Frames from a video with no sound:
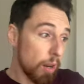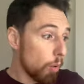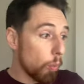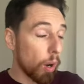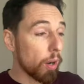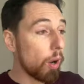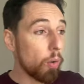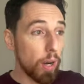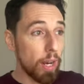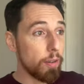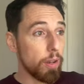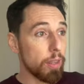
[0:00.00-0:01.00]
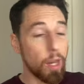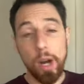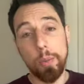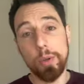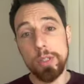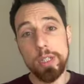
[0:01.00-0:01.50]
One whole area that I
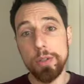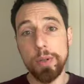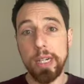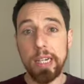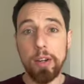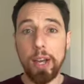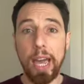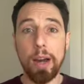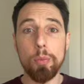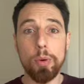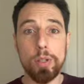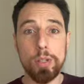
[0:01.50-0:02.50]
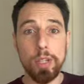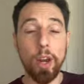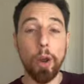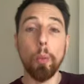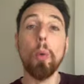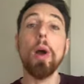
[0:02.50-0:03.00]
wanted to really look at was, you
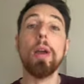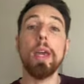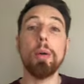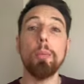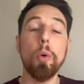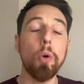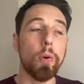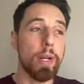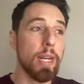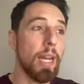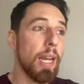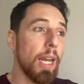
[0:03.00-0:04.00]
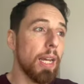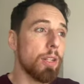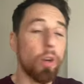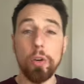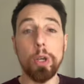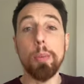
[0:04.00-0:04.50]
know, working more in
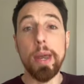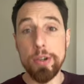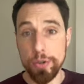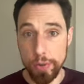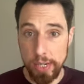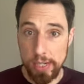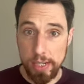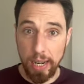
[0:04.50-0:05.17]
documentaries.